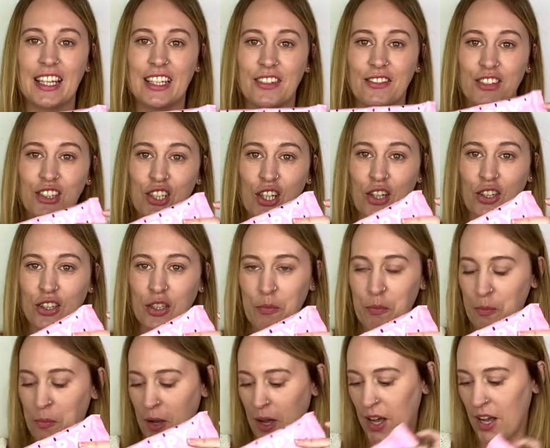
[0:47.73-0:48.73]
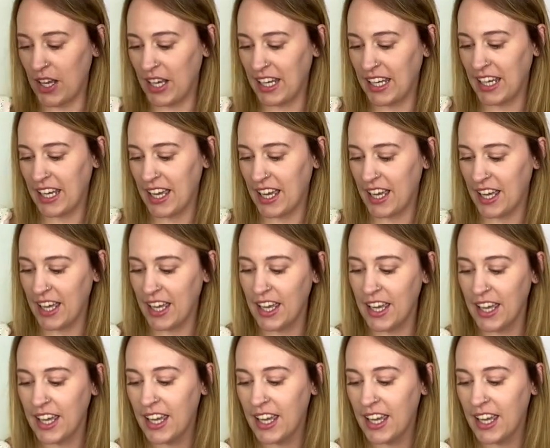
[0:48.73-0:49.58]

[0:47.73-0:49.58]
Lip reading: of chocolate bar here.